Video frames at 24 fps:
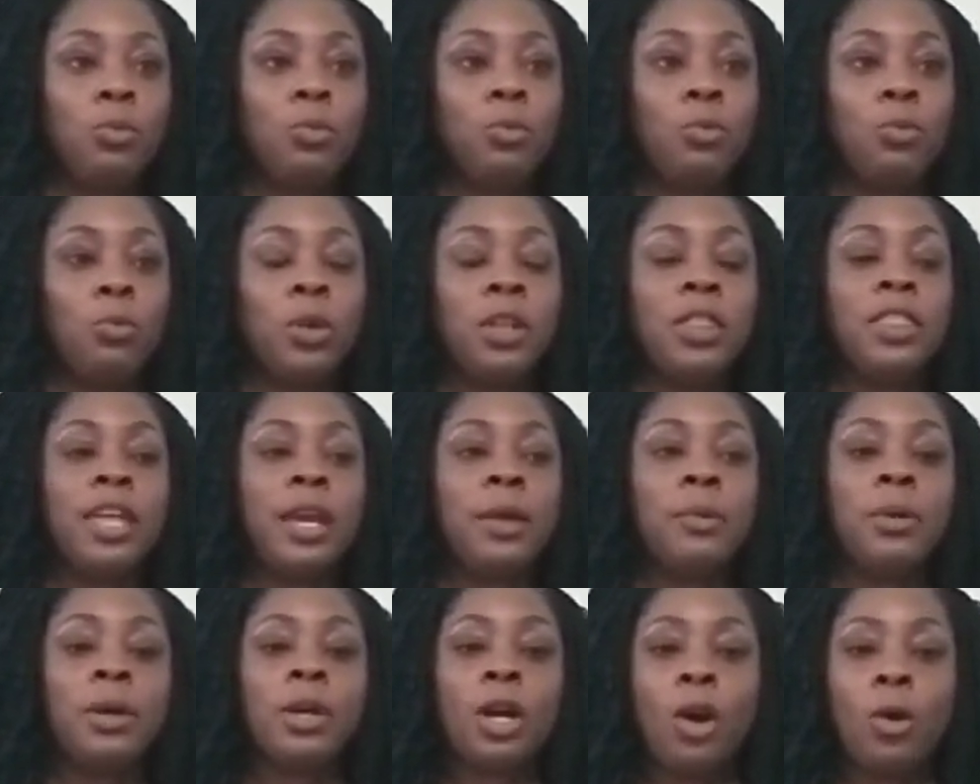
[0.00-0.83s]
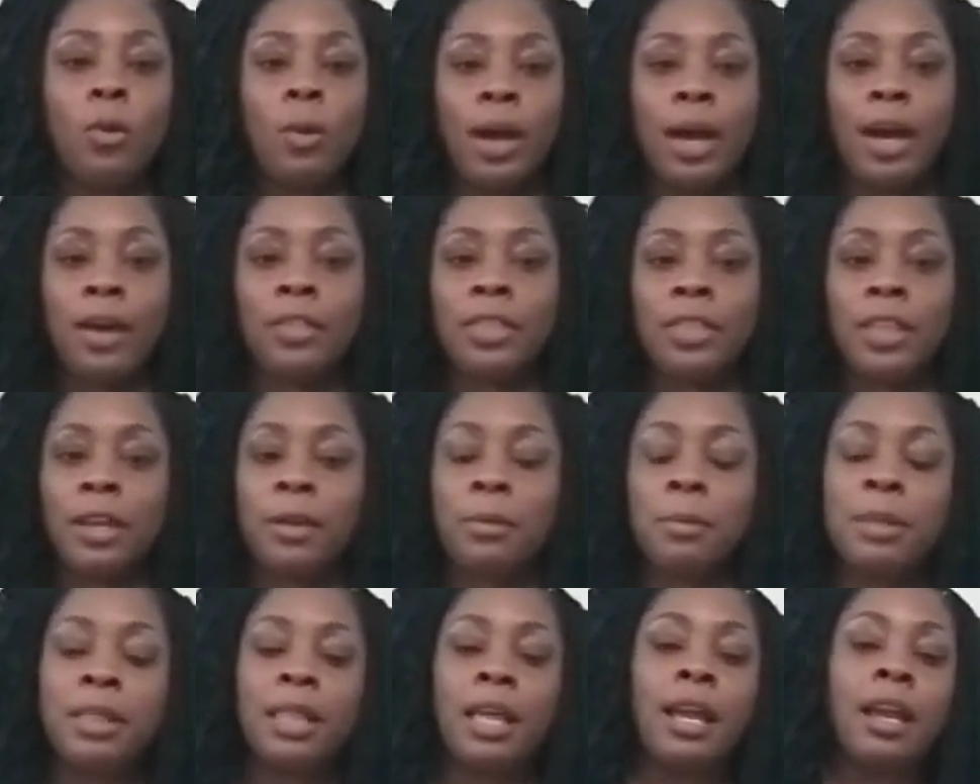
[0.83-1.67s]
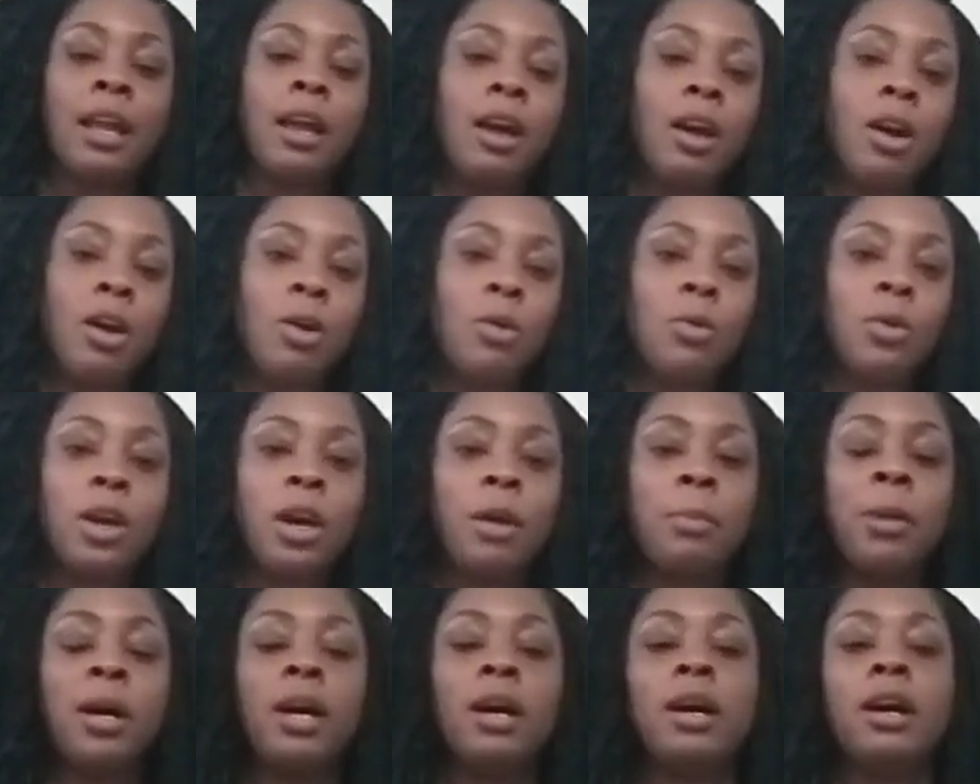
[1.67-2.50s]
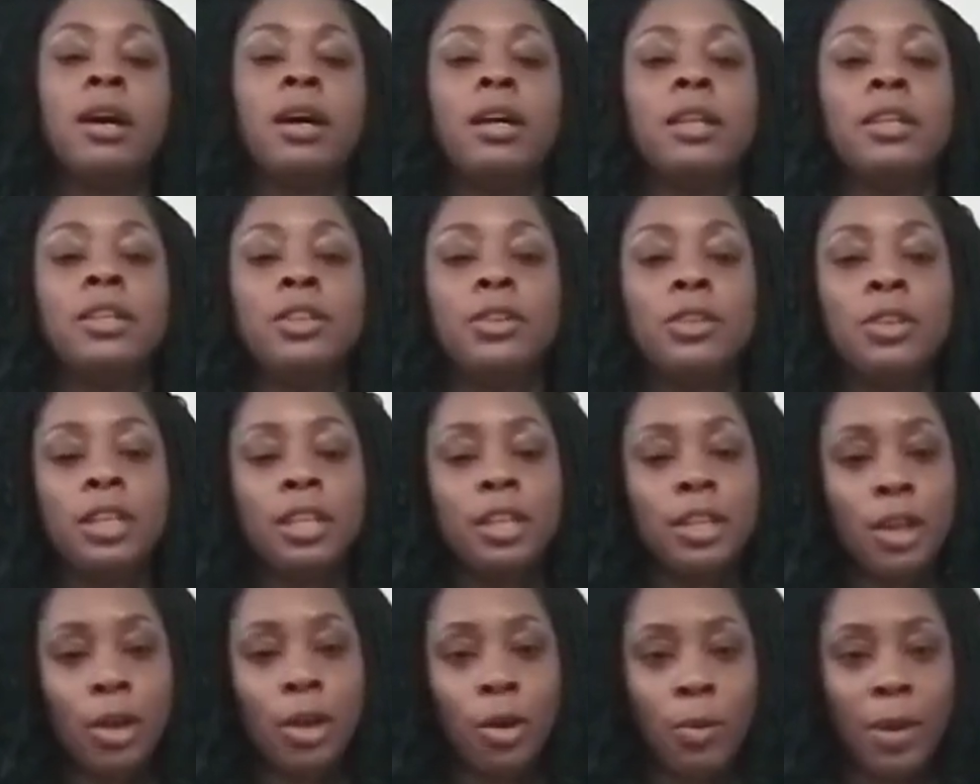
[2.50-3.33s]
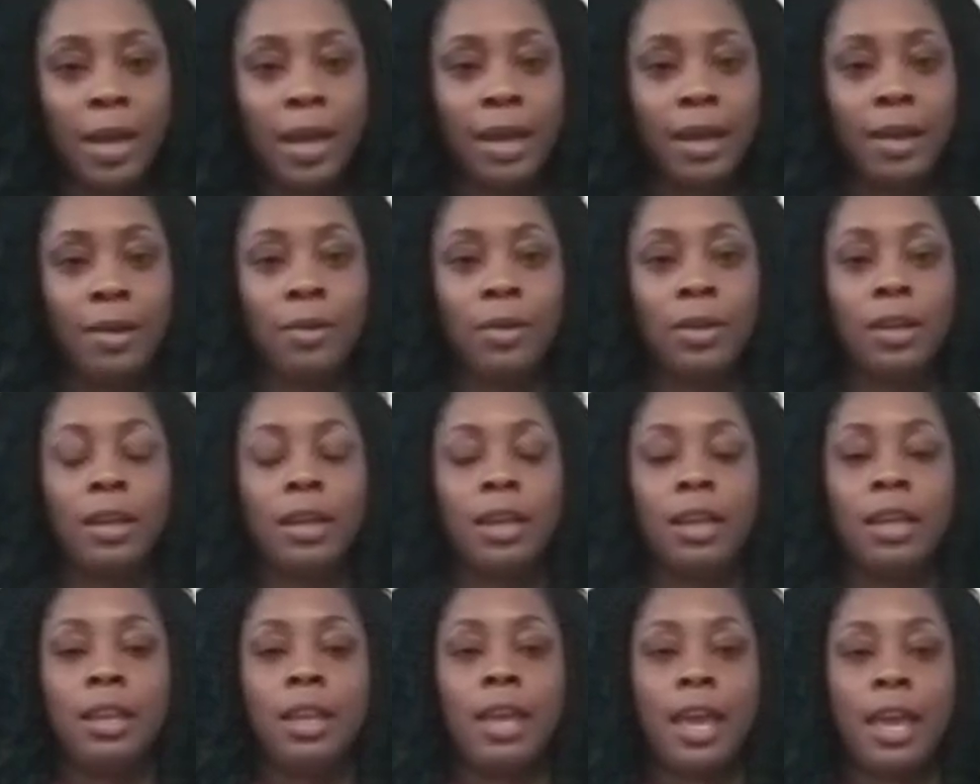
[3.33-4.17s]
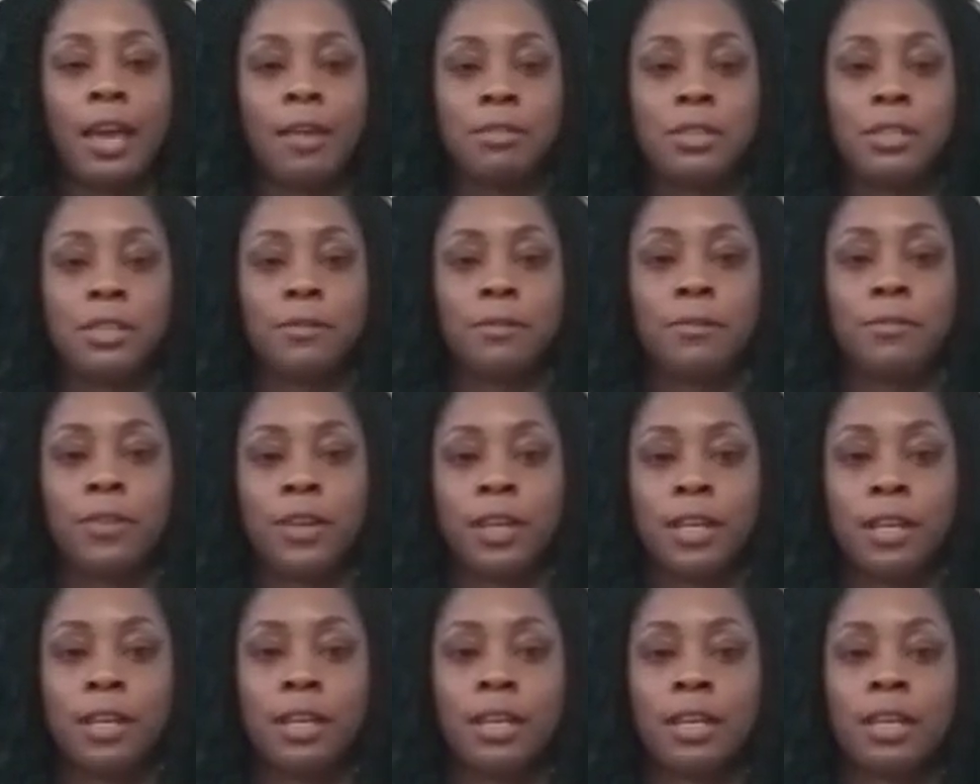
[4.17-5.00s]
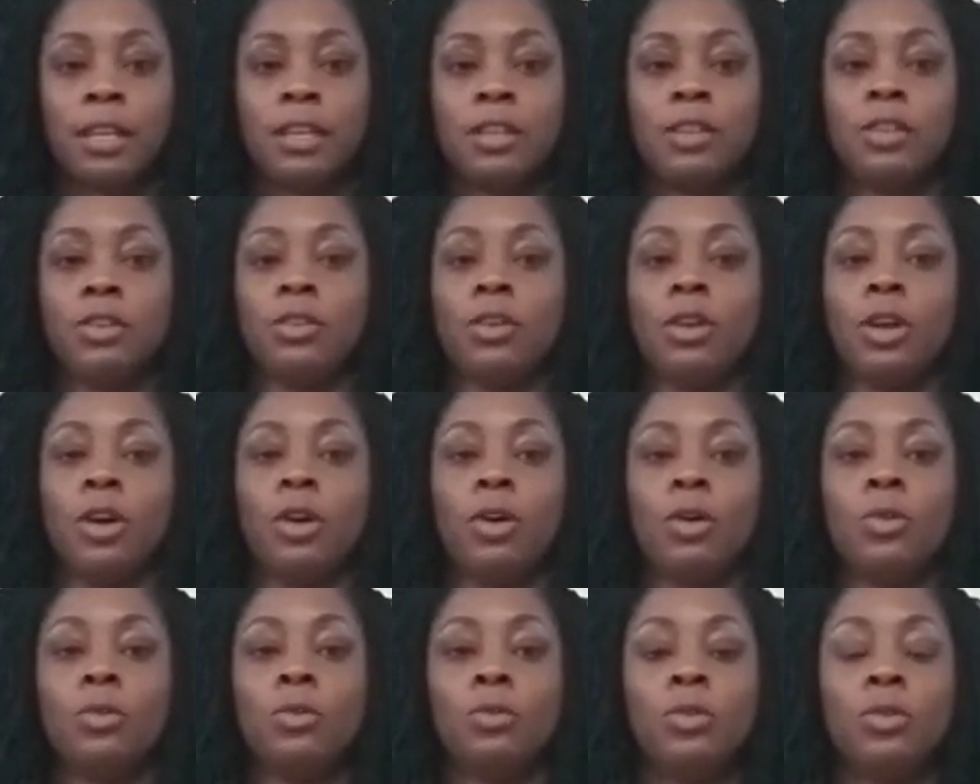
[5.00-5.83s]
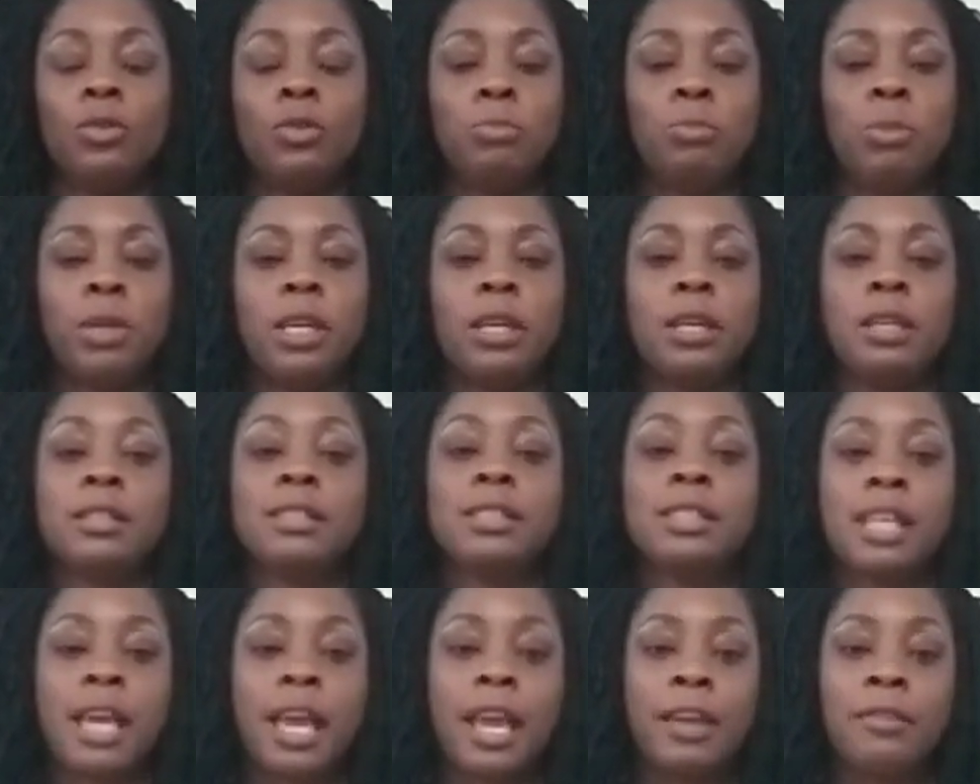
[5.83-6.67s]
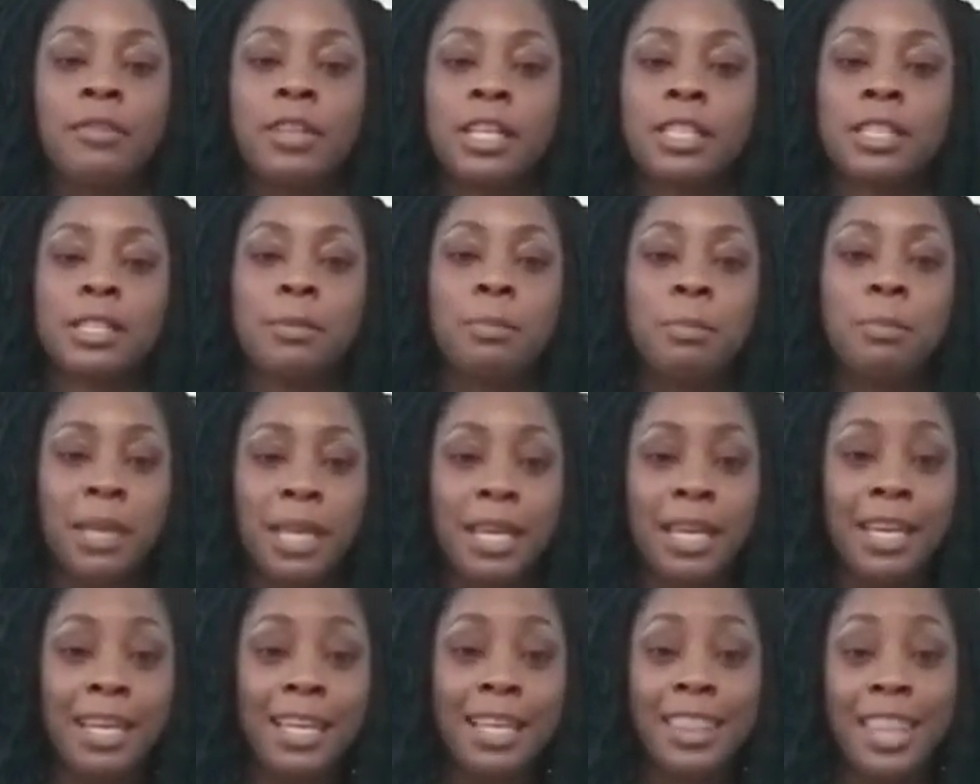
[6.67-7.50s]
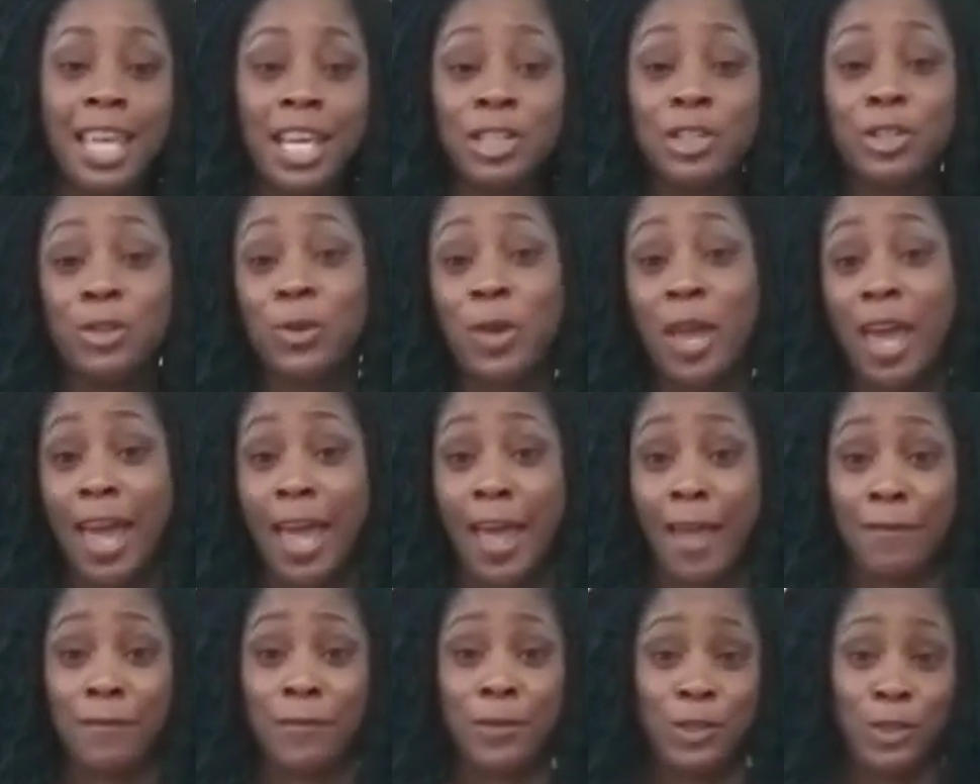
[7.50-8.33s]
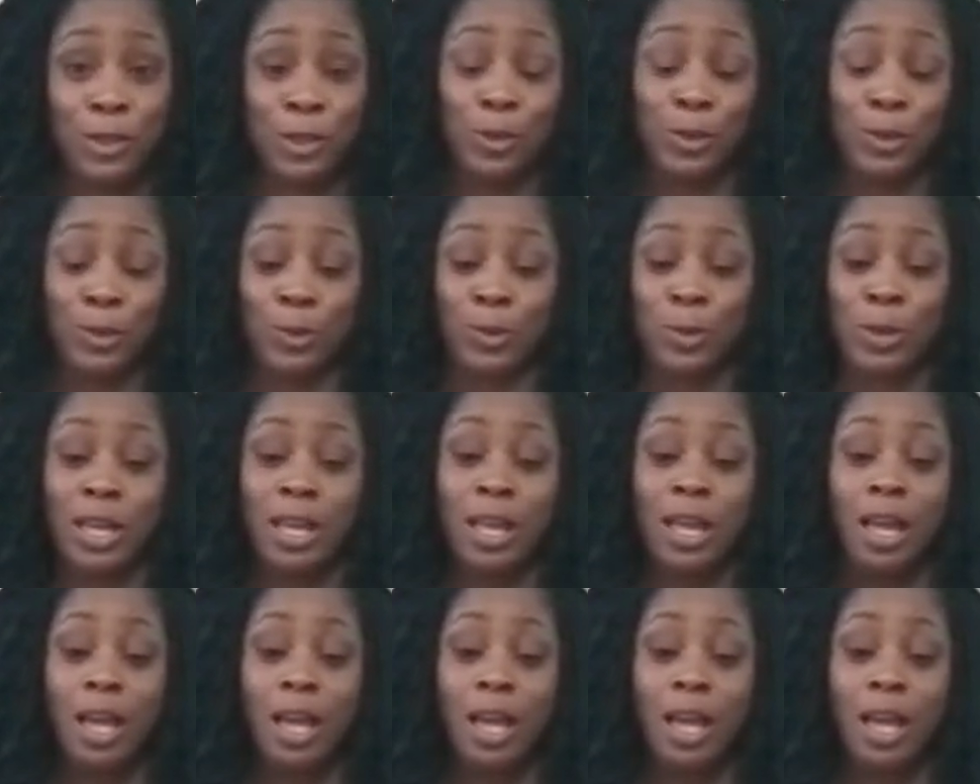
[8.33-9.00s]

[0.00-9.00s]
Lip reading: when they would go out, they would be like, oh, come on, you need to go out and have some fun. You know, being saved doesn't mean that you have to